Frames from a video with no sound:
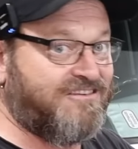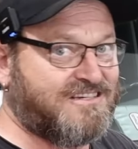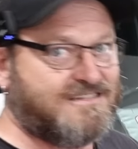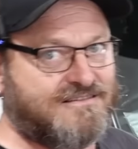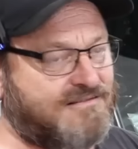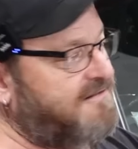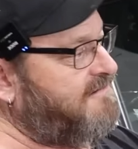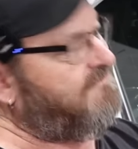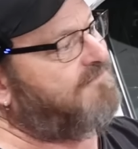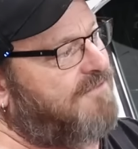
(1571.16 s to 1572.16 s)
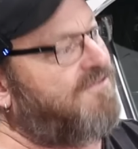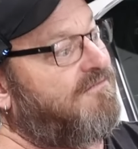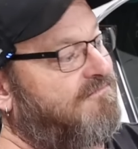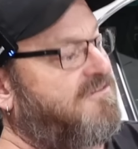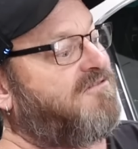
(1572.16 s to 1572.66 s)
just
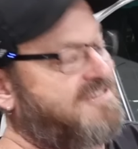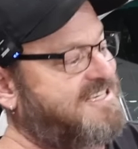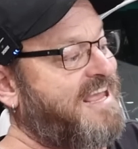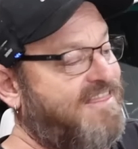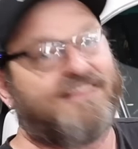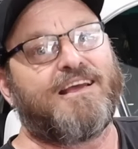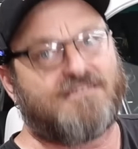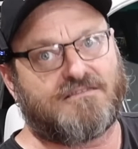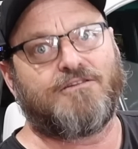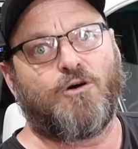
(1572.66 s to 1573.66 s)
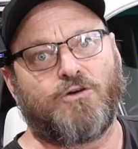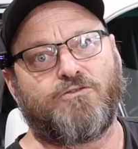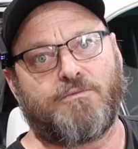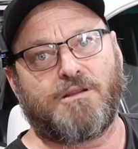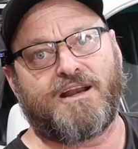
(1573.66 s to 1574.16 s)
see that there's oil
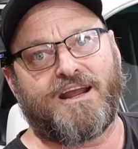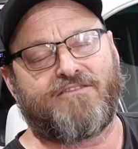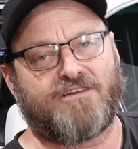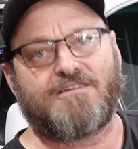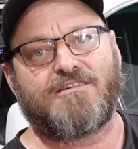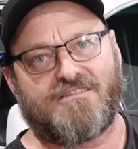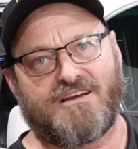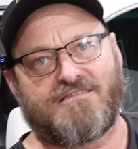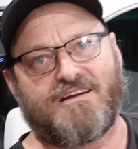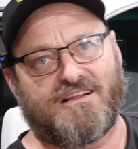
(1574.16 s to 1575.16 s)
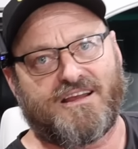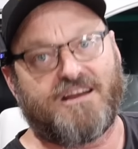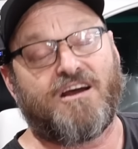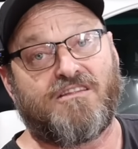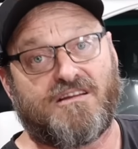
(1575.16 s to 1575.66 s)
dribbling out of it because that's going to let you
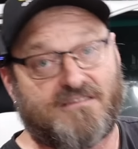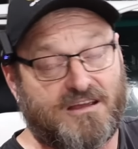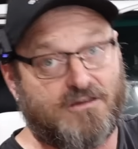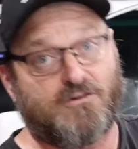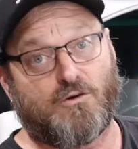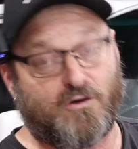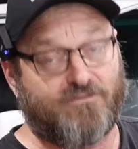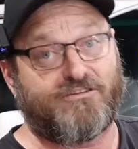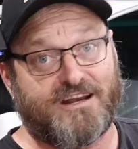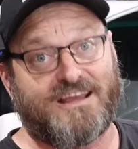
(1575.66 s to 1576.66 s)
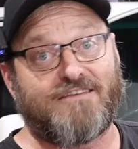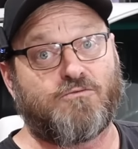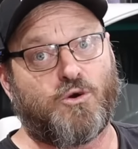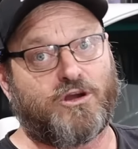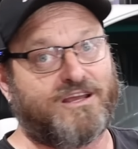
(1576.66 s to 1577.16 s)
know that, that your oil feed is
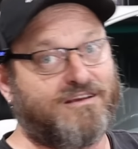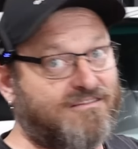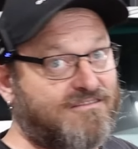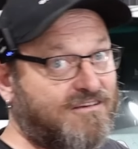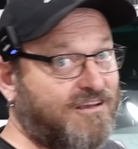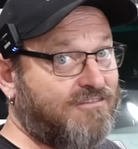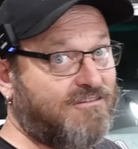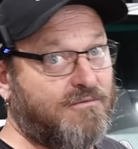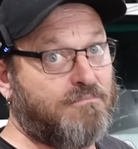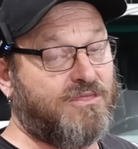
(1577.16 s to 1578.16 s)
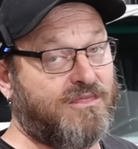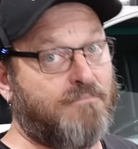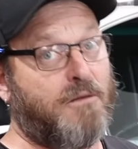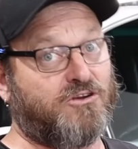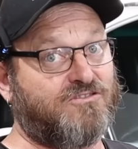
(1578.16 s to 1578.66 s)
working. It's, it's the, the
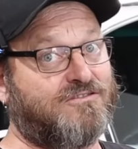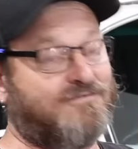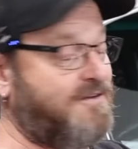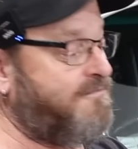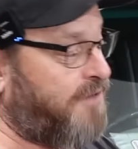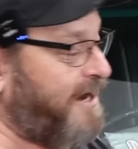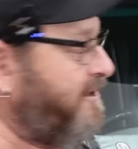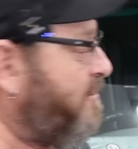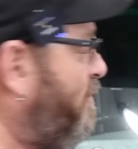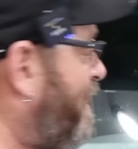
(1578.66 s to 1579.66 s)
most practical